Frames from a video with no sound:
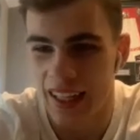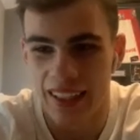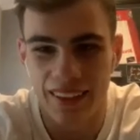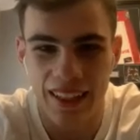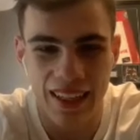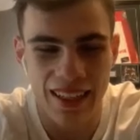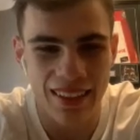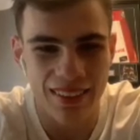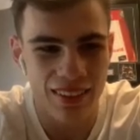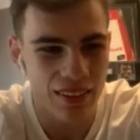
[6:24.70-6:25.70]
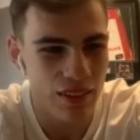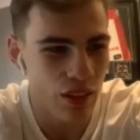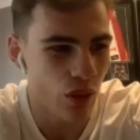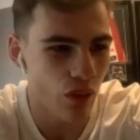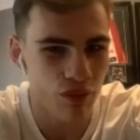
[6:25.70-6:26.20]
and it is
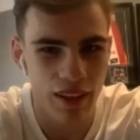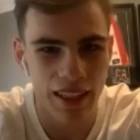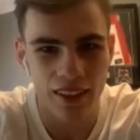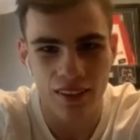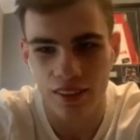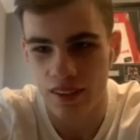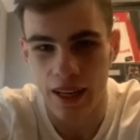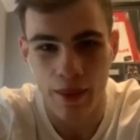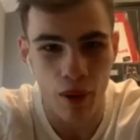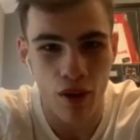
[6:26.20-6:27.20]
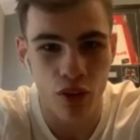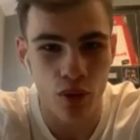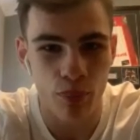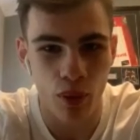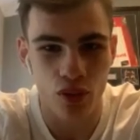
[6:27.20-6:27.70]
you got Felix, and they're both
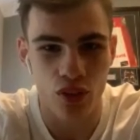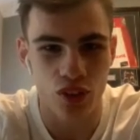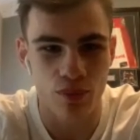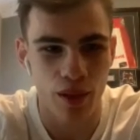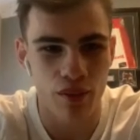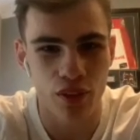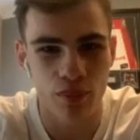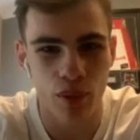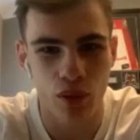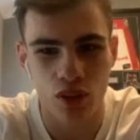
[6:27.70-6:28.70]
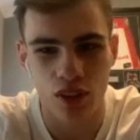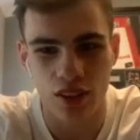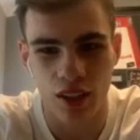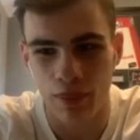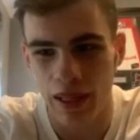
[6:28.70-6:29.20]
good boxers, both good
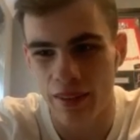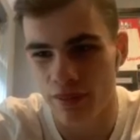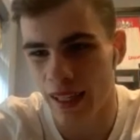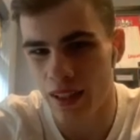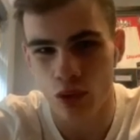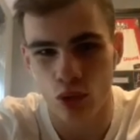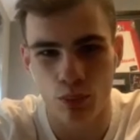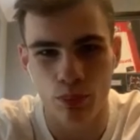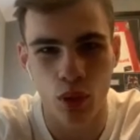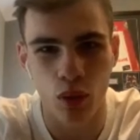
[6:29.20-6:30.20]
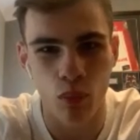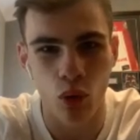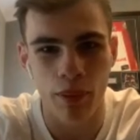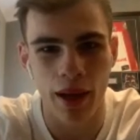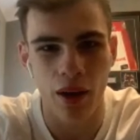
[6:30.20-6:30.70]
boxers. I believe Denzel's got
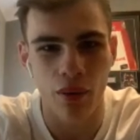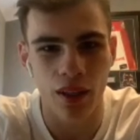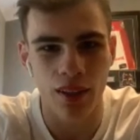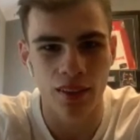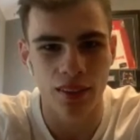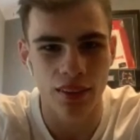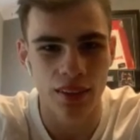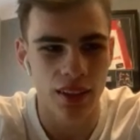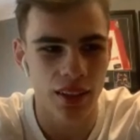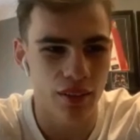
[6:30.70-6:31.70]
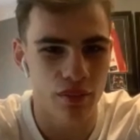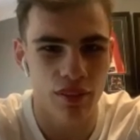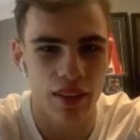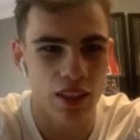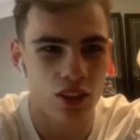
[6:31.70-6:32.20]
more power, and
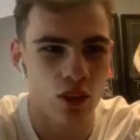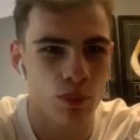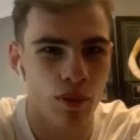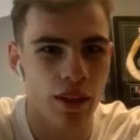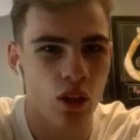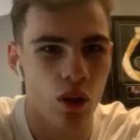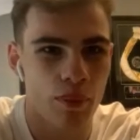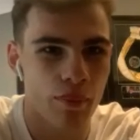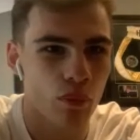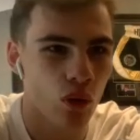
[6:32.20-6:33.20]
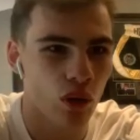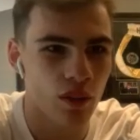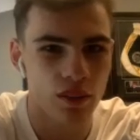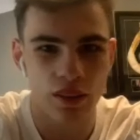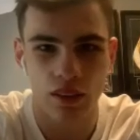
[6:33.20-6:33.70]
Felix has probably got a bit
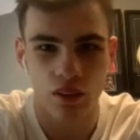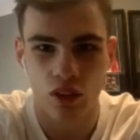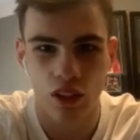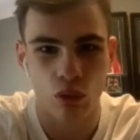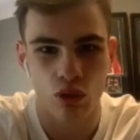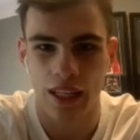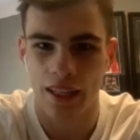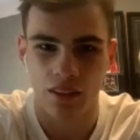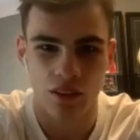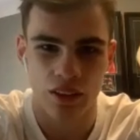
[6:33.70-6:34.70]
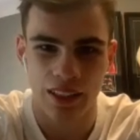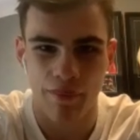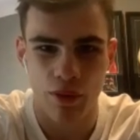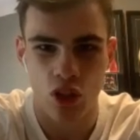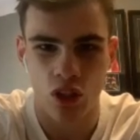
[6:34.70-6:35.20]
more skill set because he's
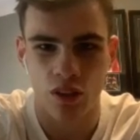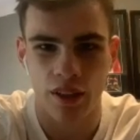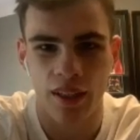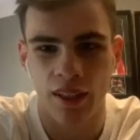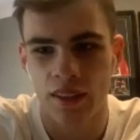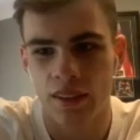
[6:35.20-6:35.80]
amateur career